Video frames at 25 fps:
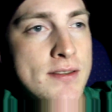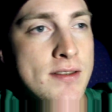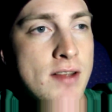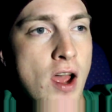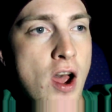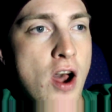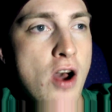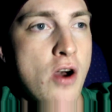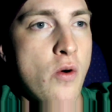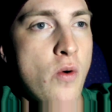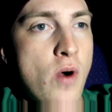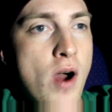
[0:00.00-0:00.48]

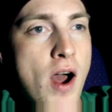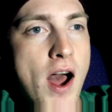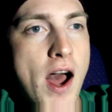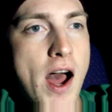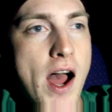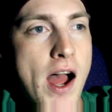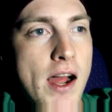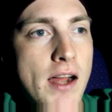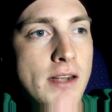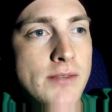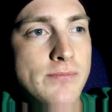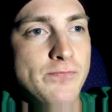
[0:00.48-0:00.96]
So,
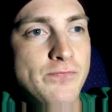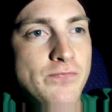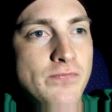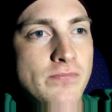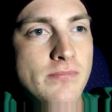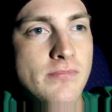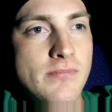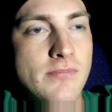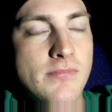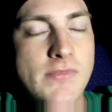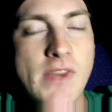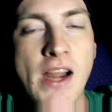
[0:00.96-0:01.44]
uh,
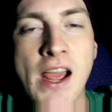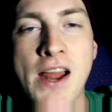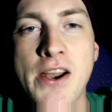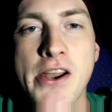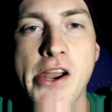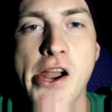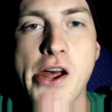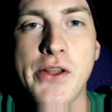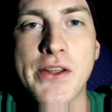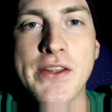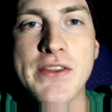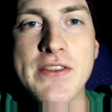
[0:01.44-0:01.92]
I
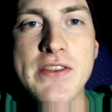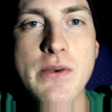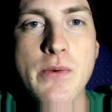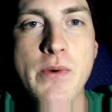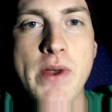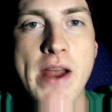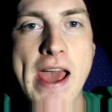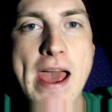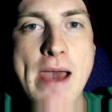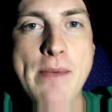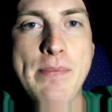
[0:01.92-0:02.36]
don't know, let's see what